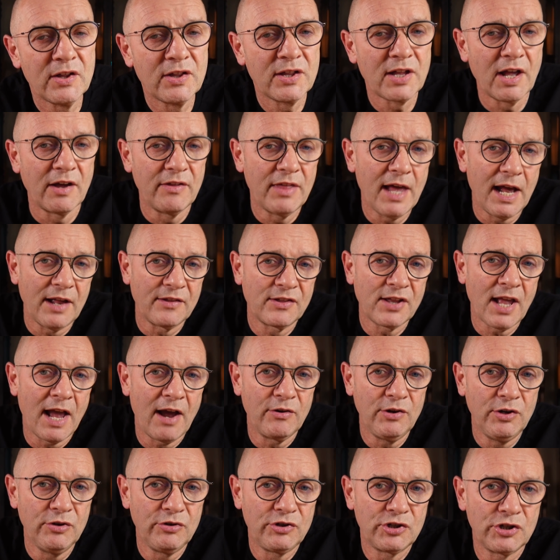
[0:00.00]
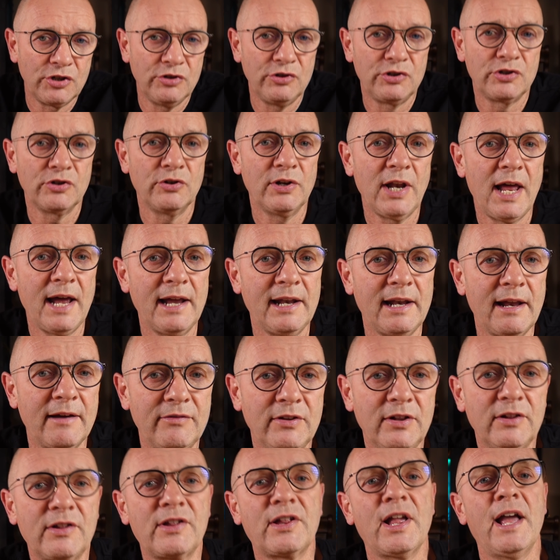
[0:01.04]
So that's how you choose your light
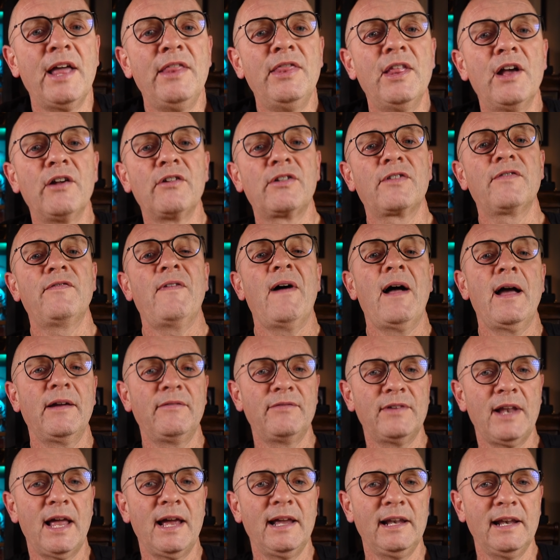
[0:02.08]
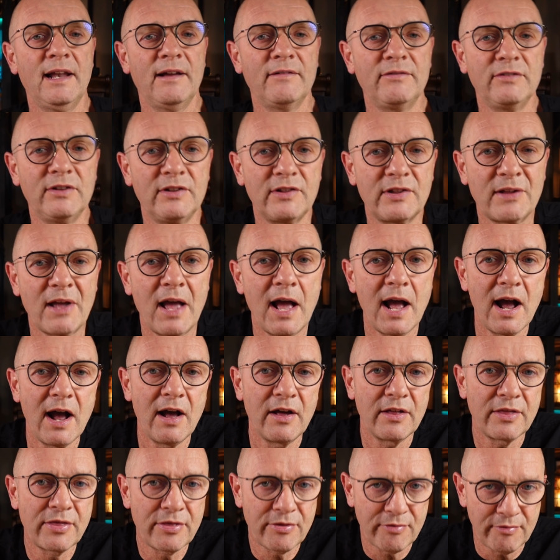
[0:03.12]
levels, and those 5 light levels
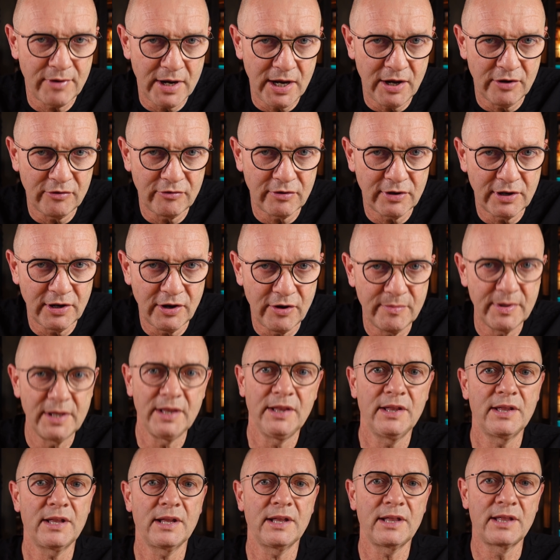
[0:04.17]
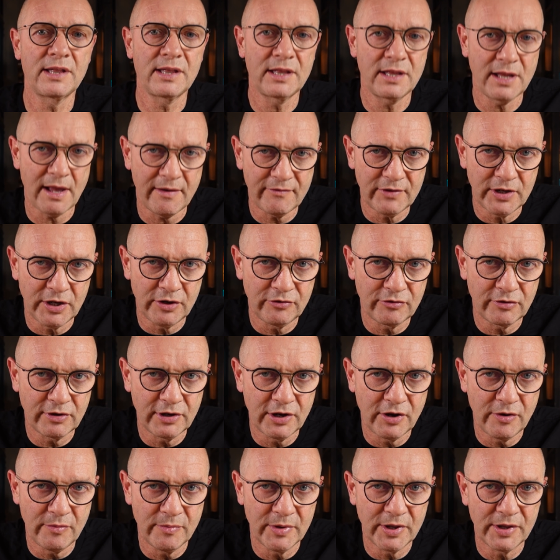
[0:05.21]
are 300 lumens, 700
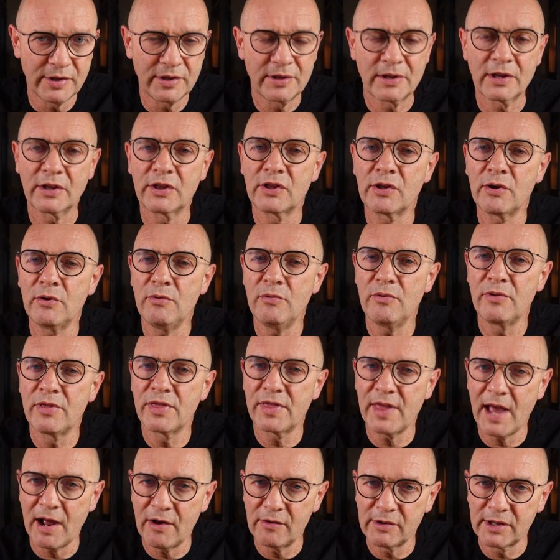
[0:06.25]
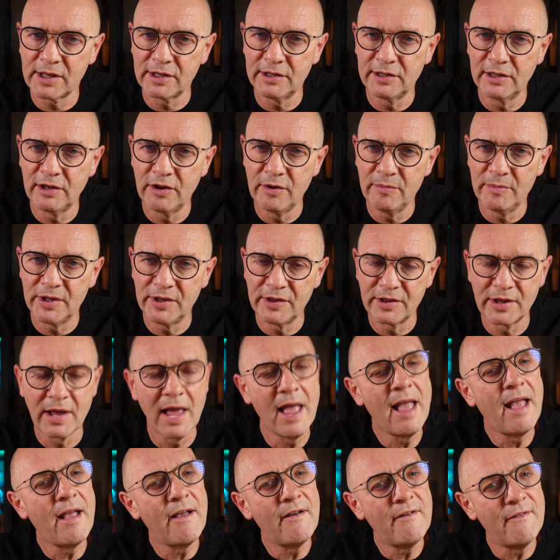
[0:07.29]
lumens, 2000 lumens,
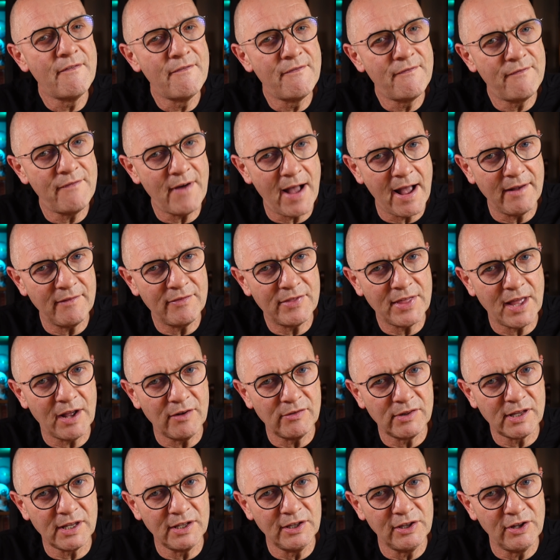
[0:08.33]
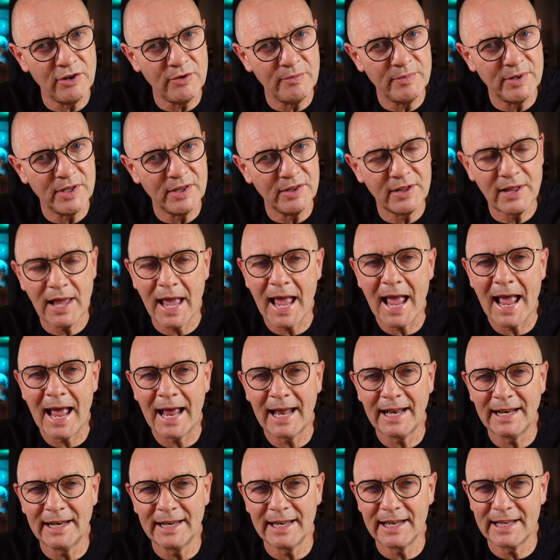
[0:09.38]
5000 lumens
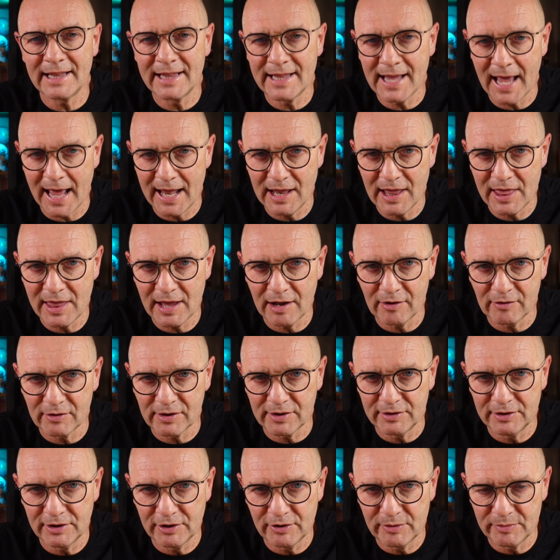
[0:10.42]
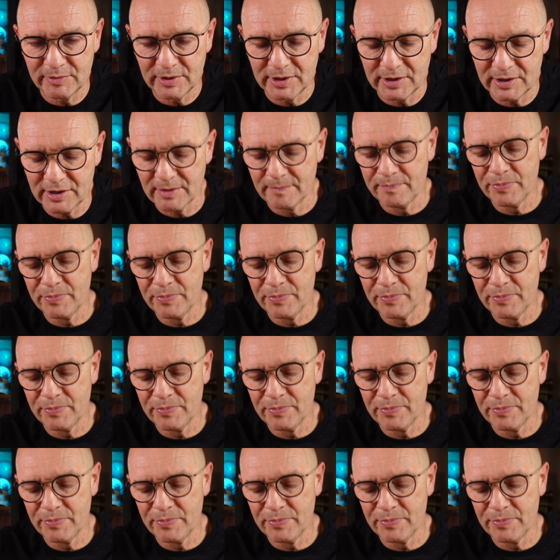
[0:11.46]
and 10,000 lumens.